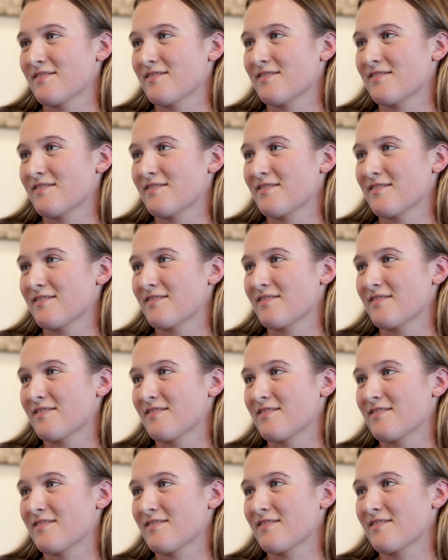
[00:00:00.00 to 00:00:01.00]
man, a year
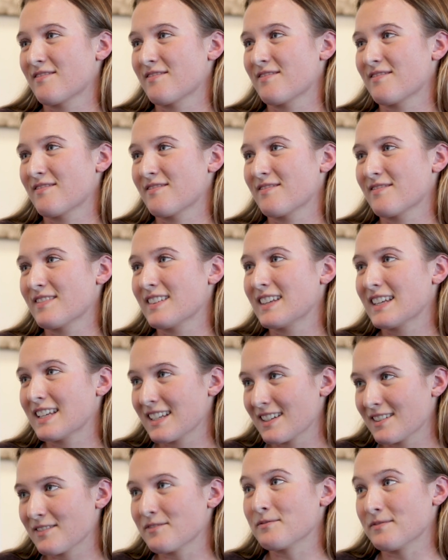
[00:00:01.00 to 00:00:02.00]
ago I didn't know what the
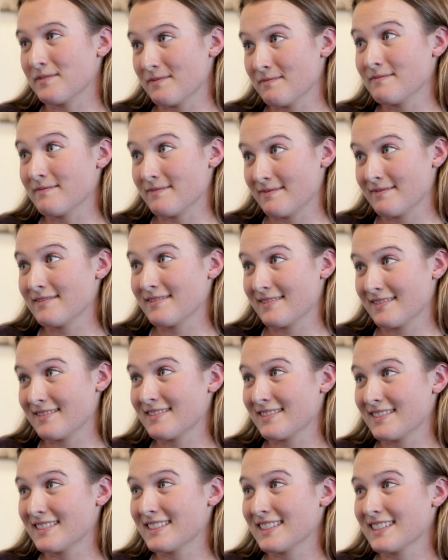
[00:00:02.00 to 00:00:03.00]
hell I was doing, but
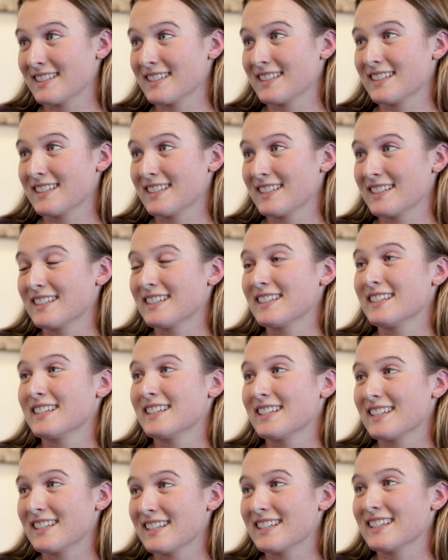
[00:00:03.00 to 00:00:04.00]
nowadays it's like,
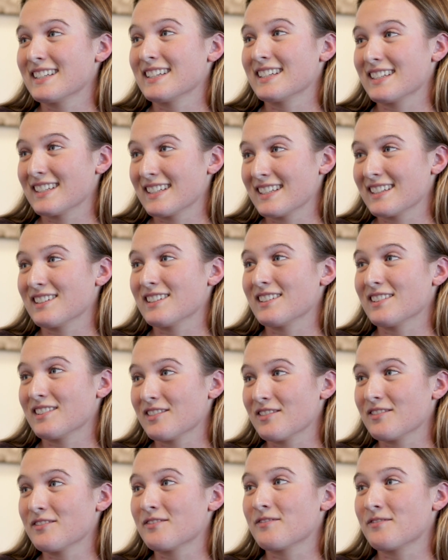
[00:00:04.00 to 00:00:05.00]
I got some pretty
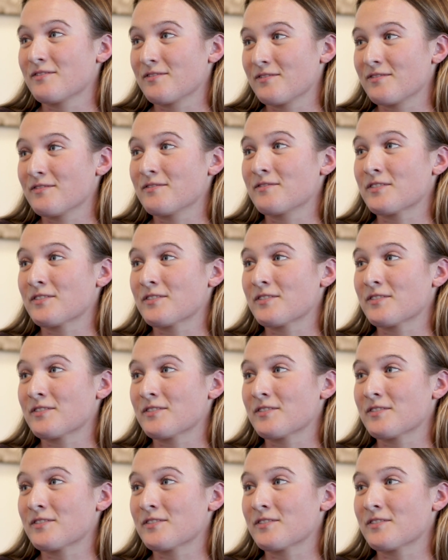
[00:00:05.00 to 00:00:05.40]
sweet workouts.